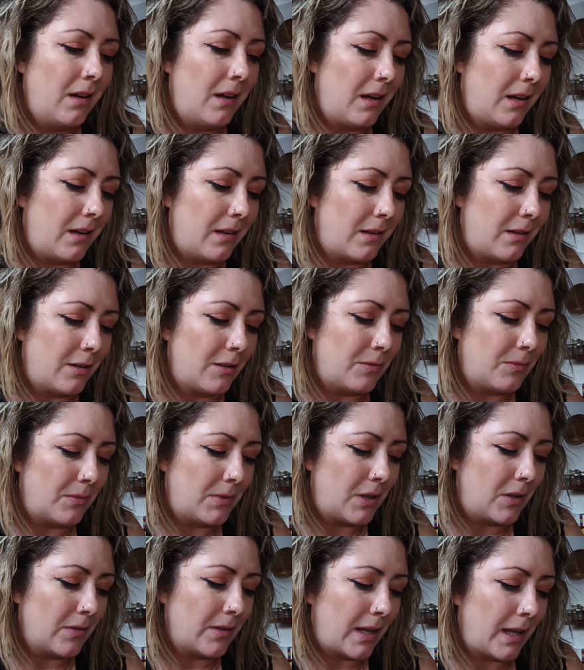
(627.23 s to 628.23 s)

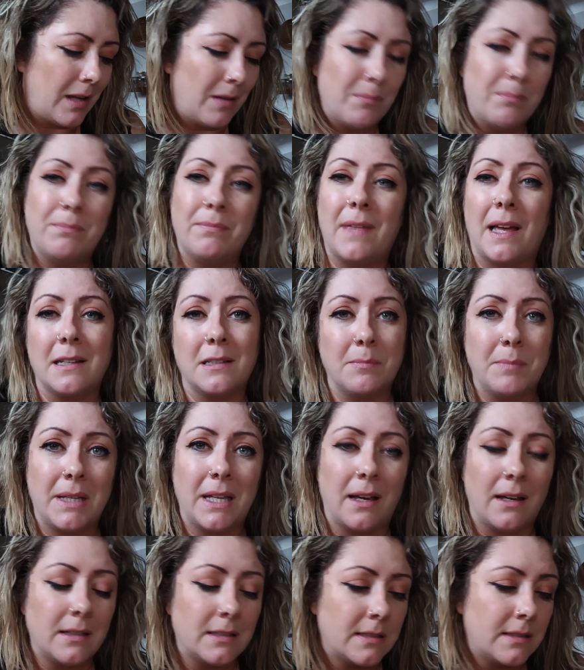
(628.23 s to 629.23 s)
Okay, that's
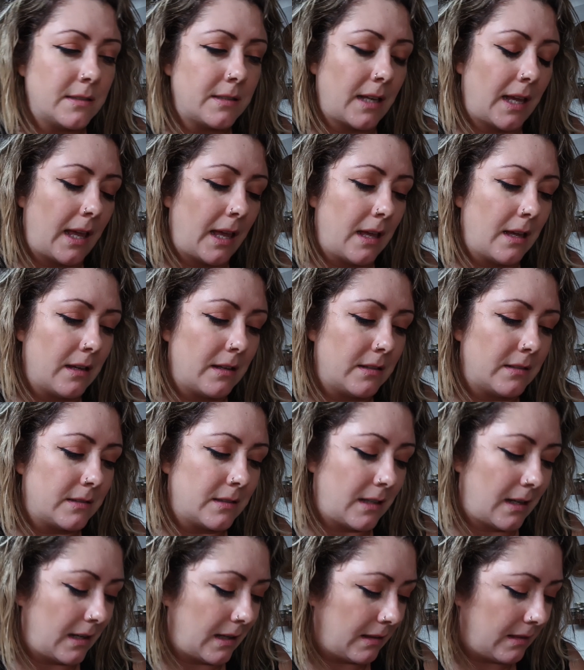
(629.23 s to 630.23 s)
BS, and
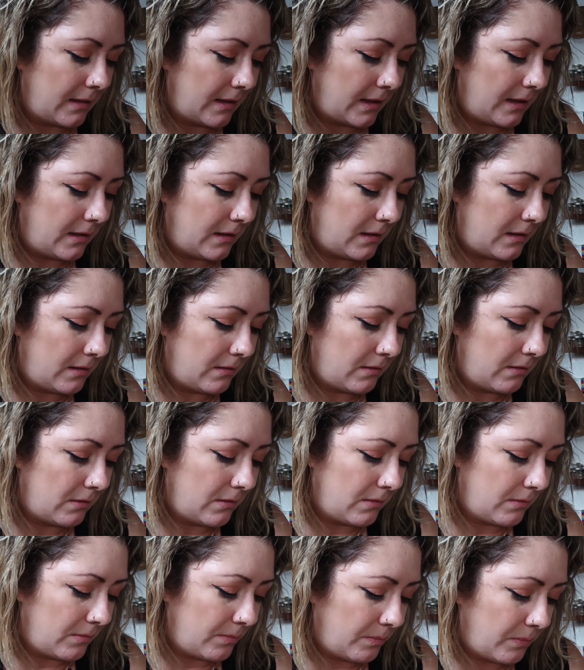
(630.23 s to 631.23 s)
I think
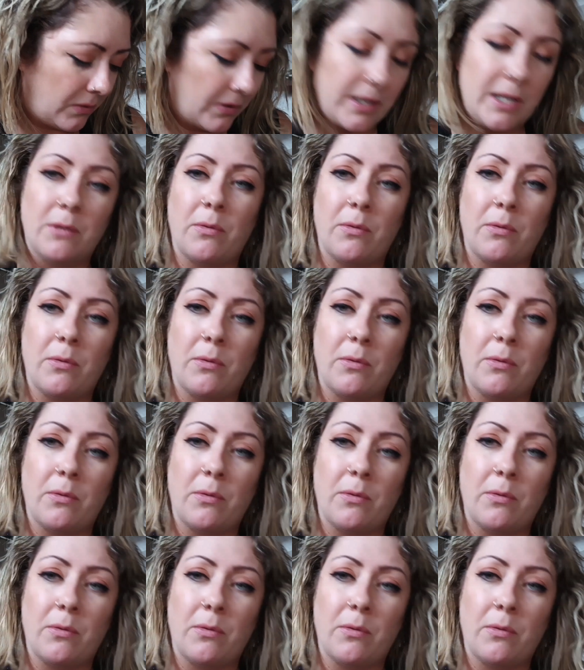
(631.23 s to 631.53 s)
pretty